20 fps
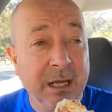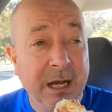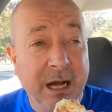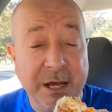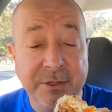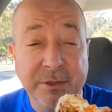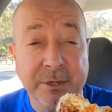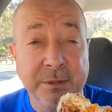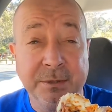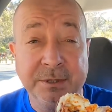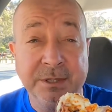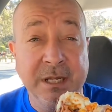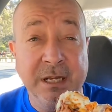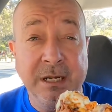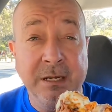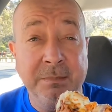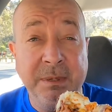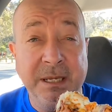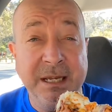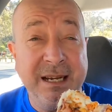I thought it was going
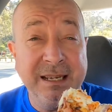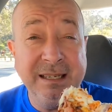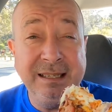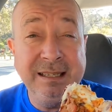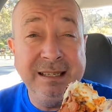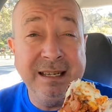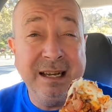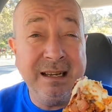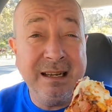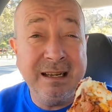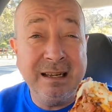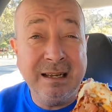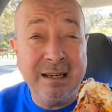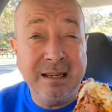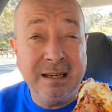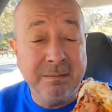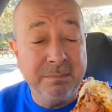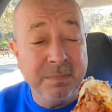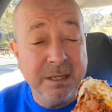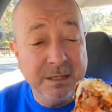to be
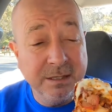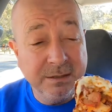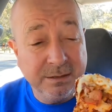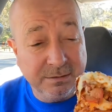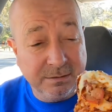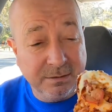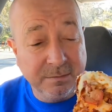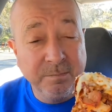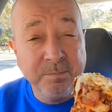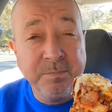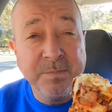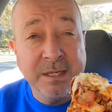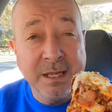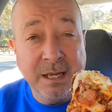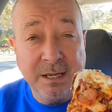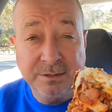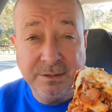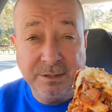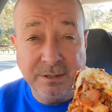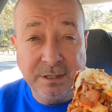hey-ya, but it's
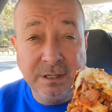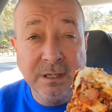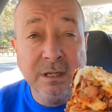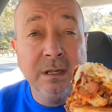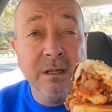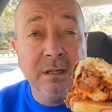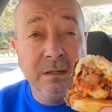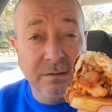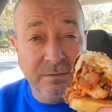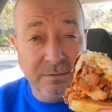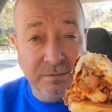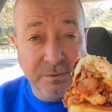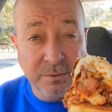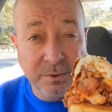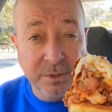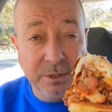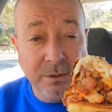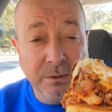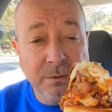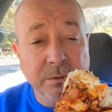actually for
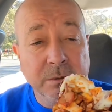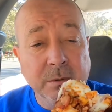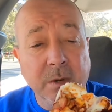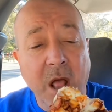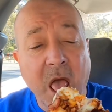you.